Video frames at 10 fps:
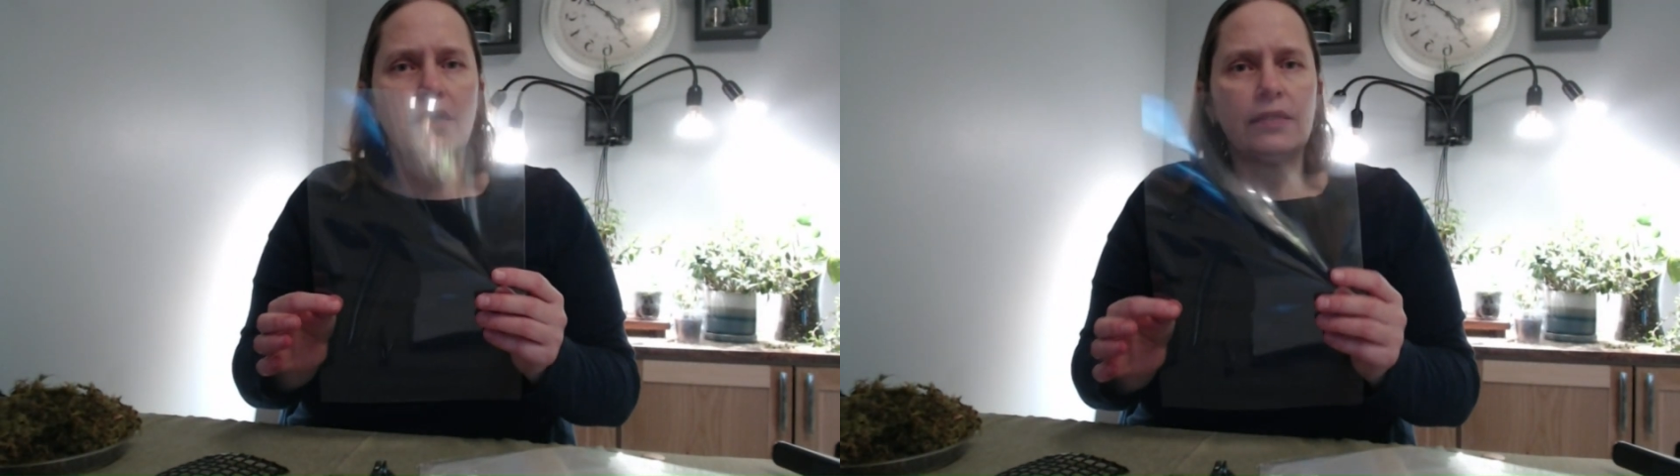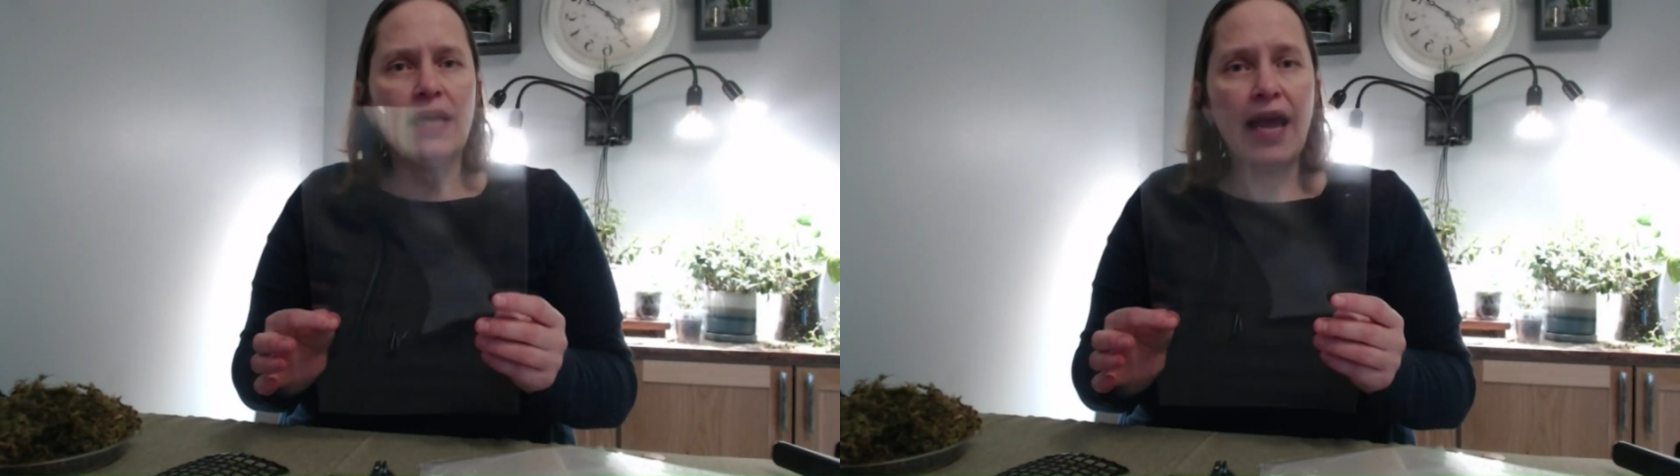
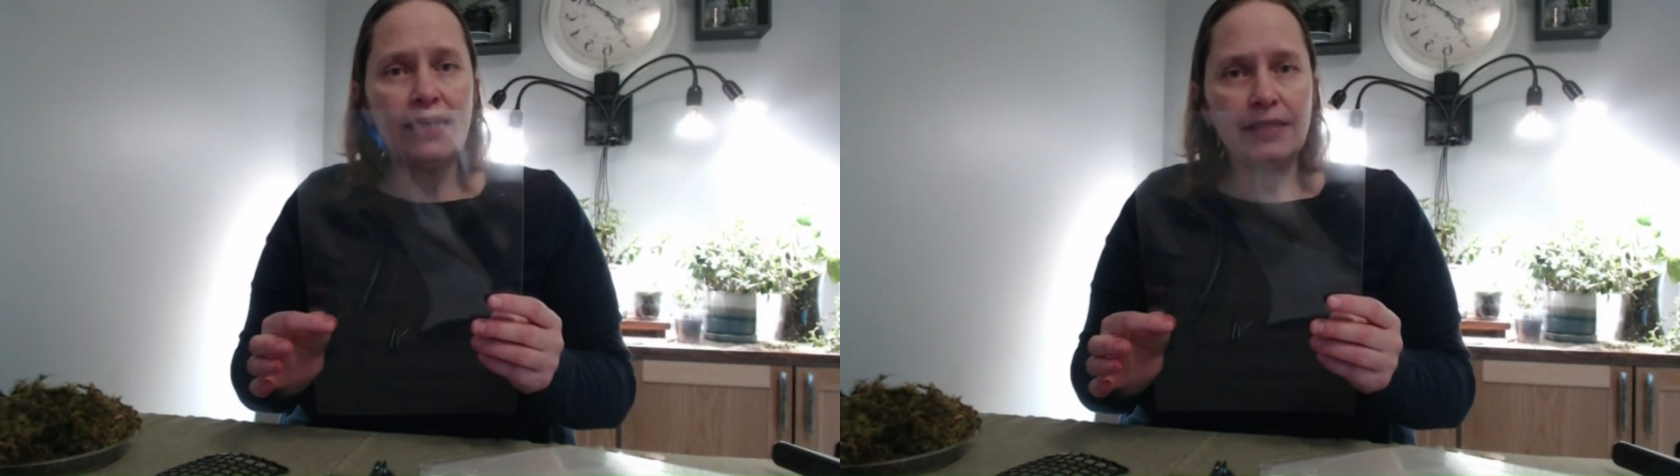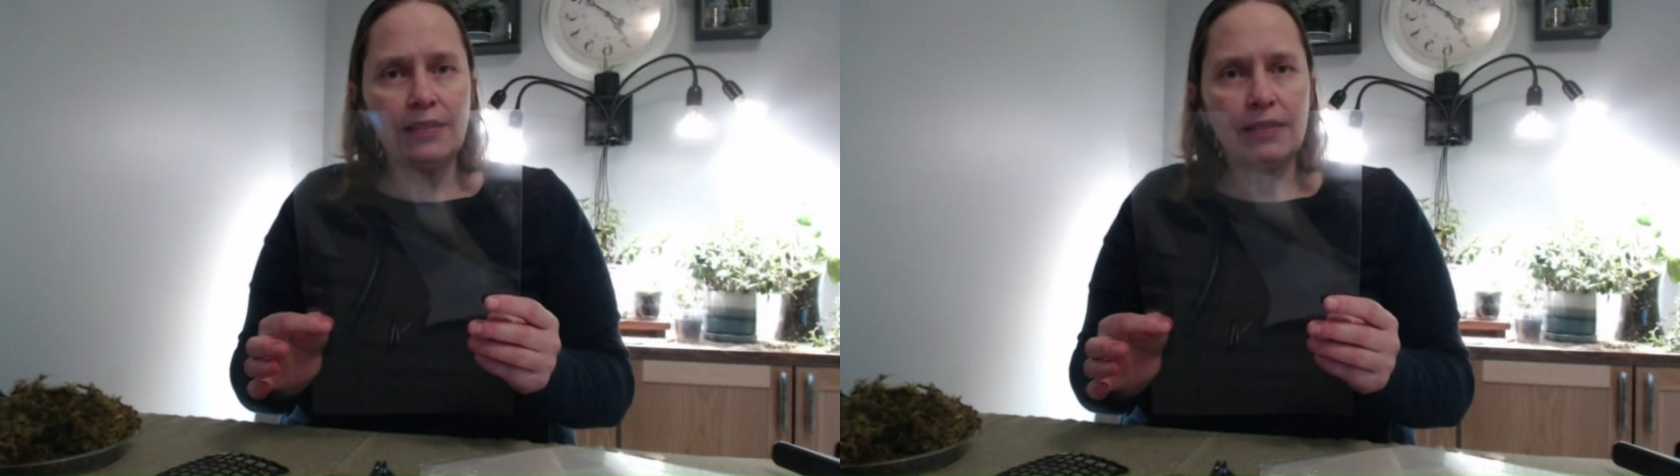
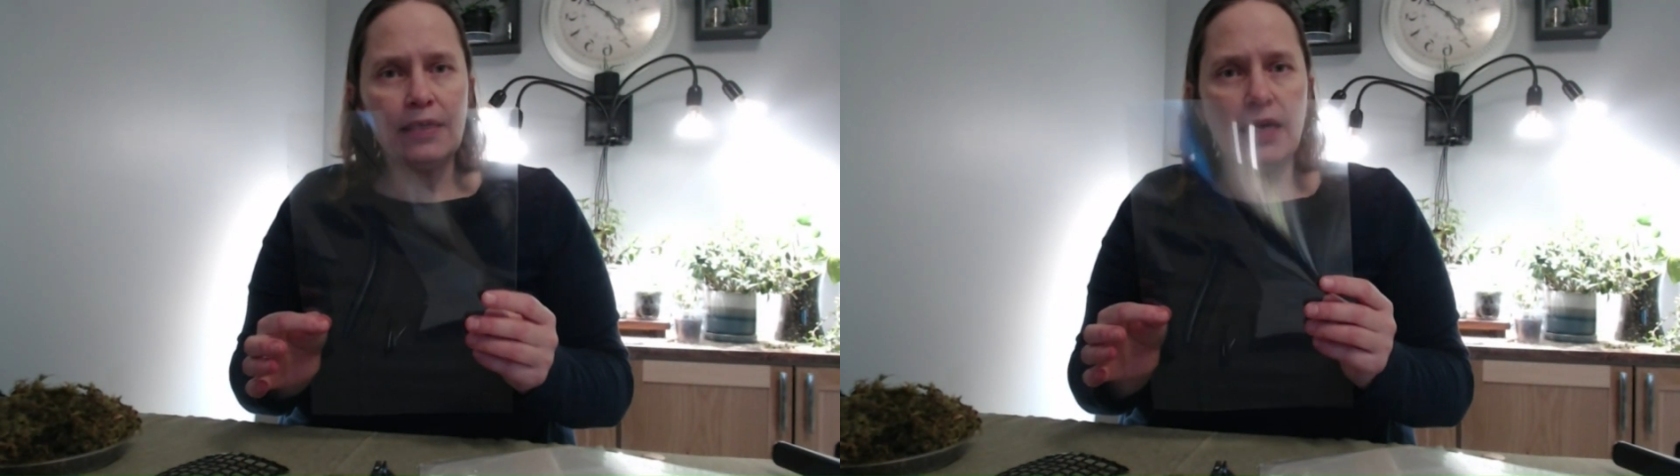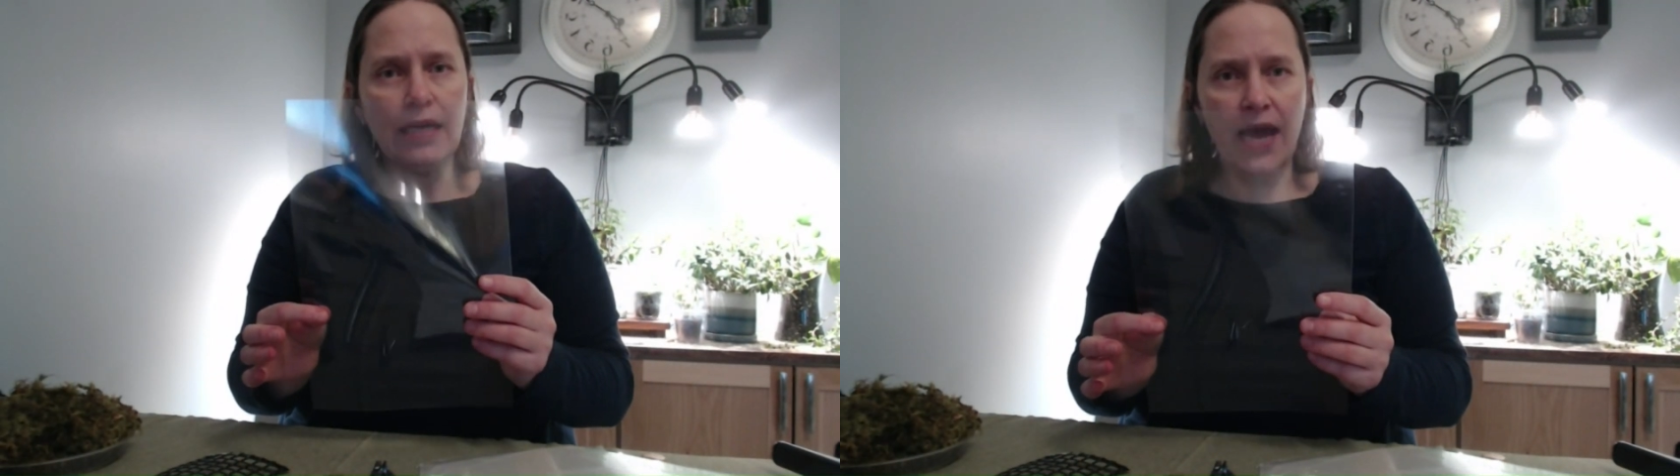
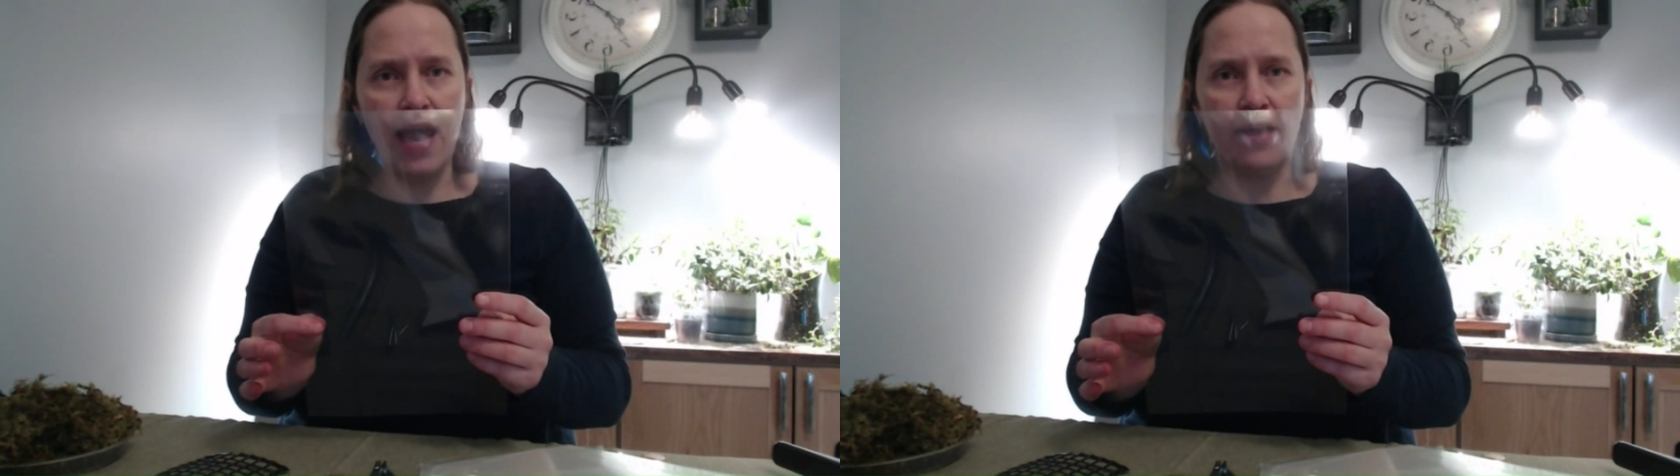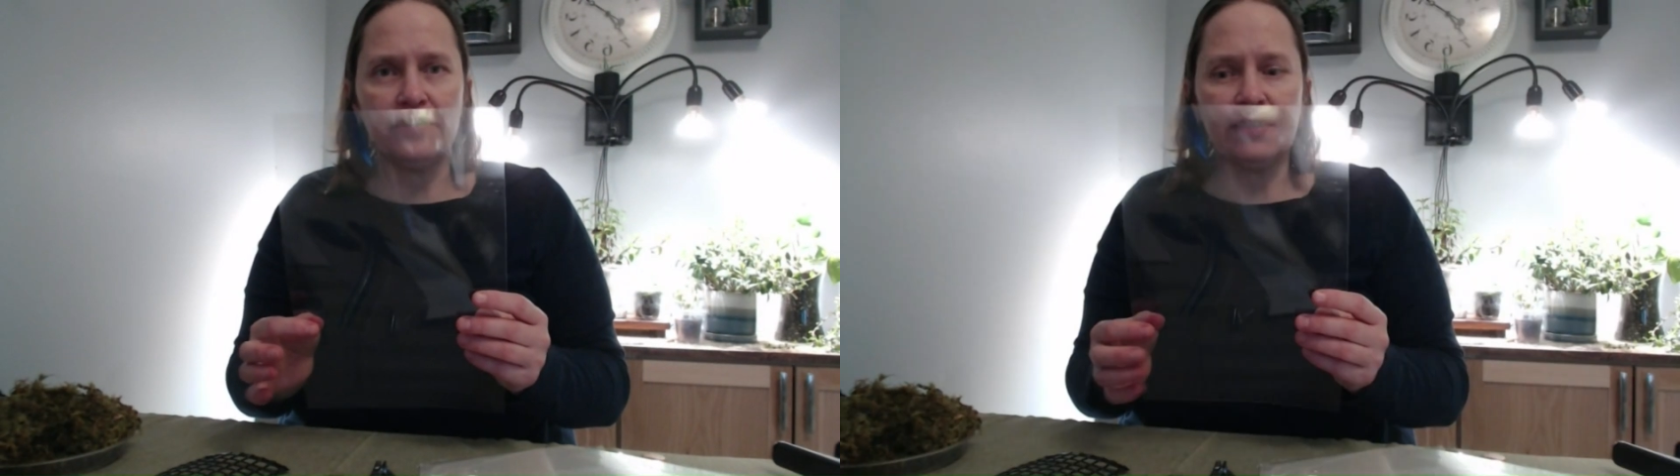
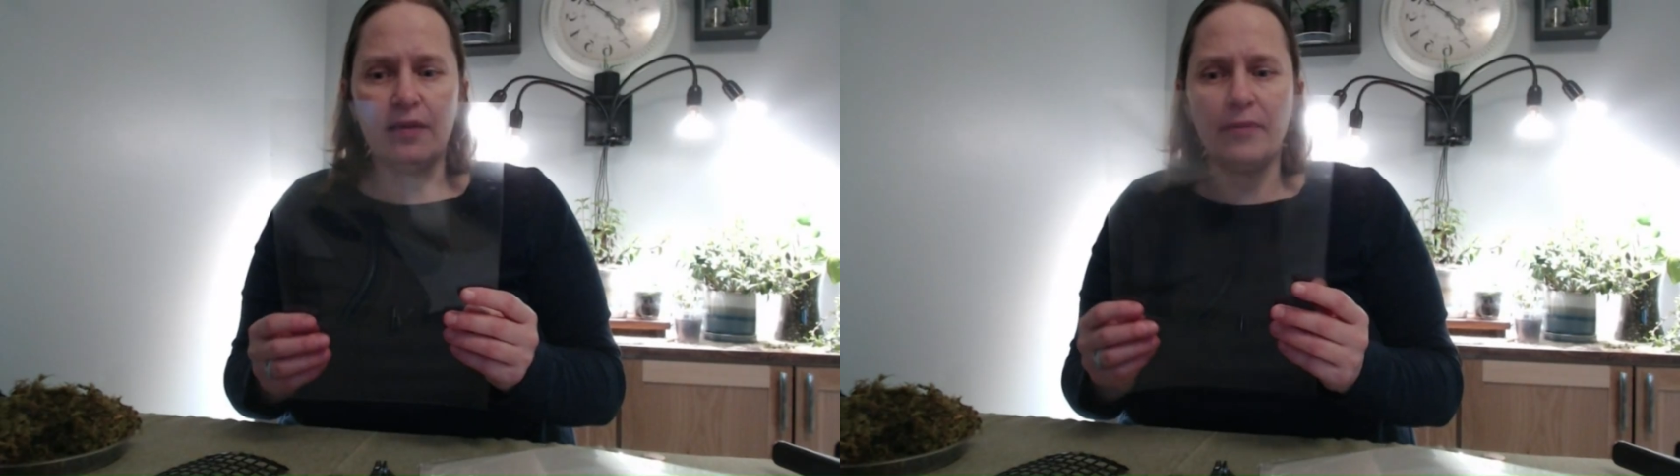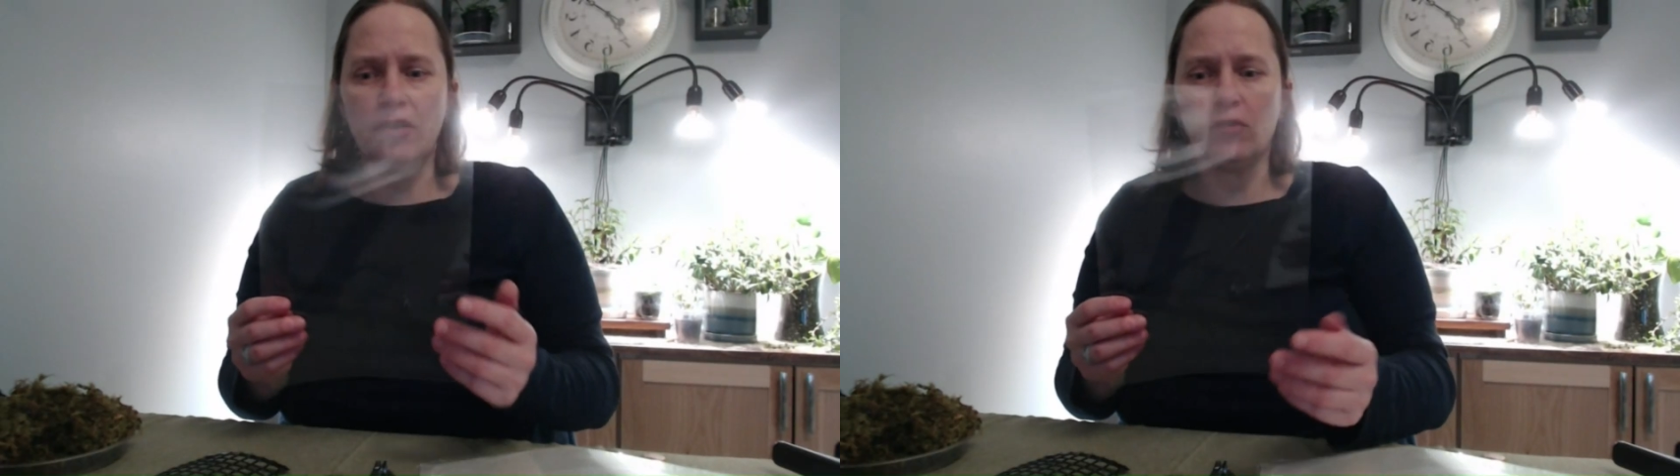10.5
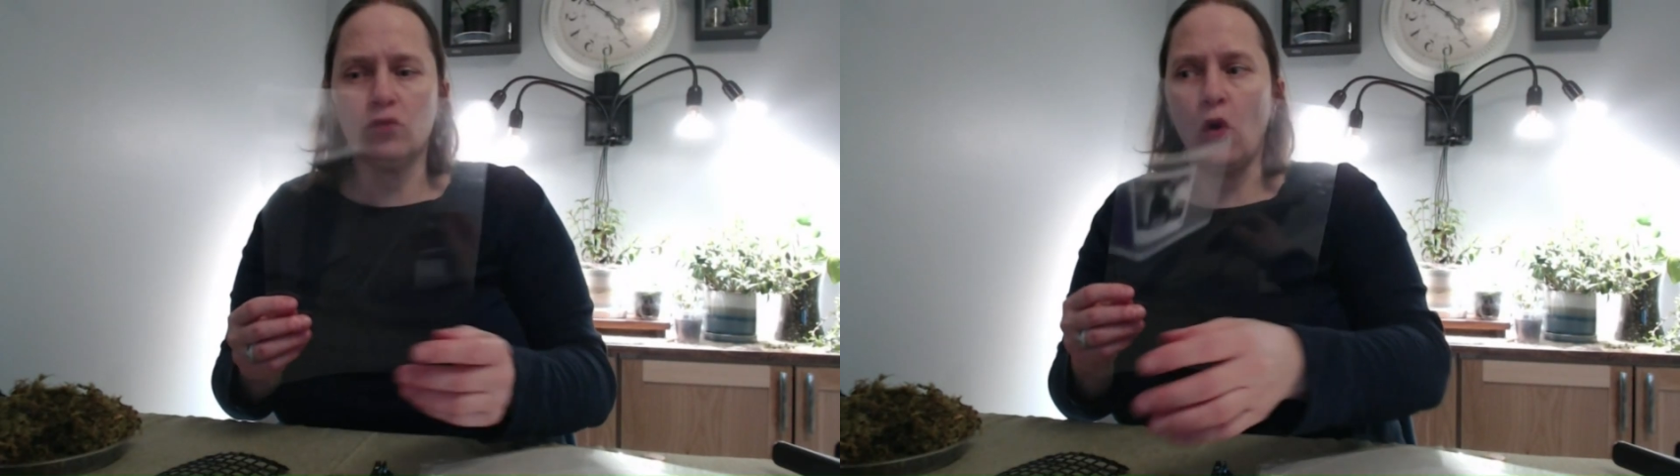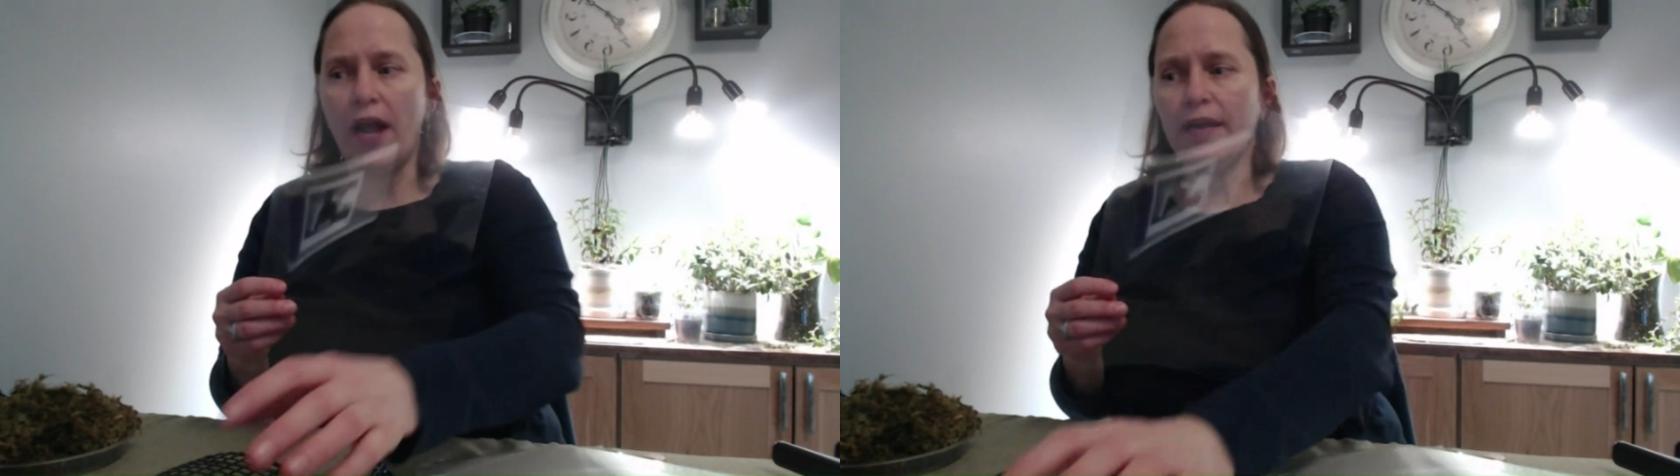centimeters
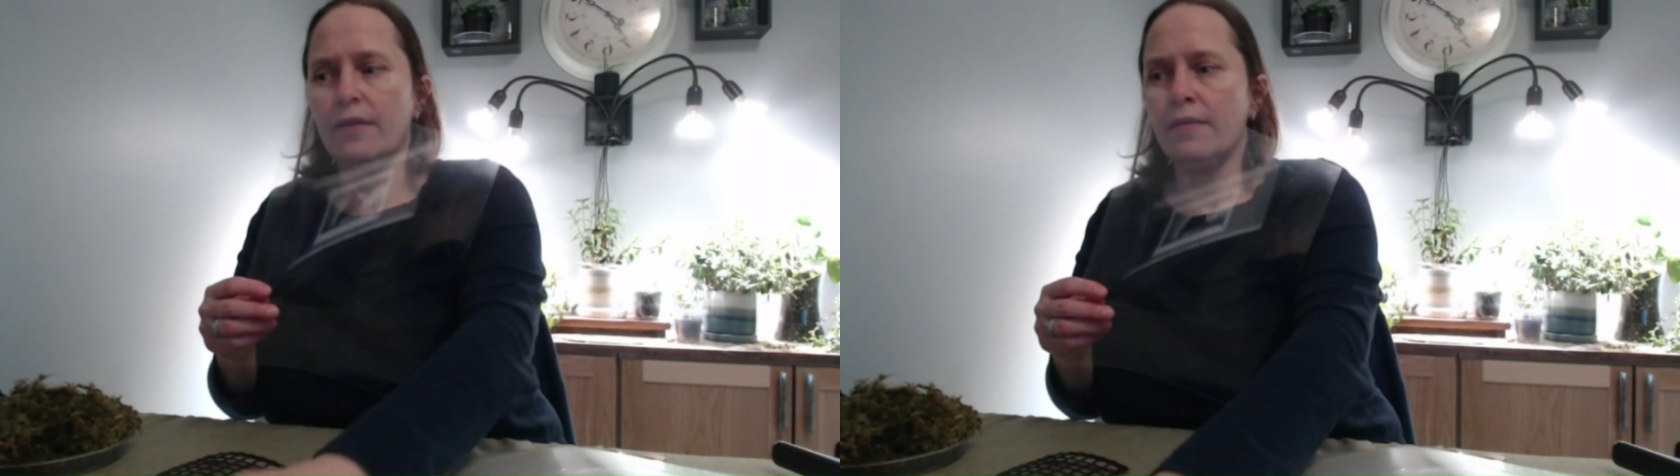wide.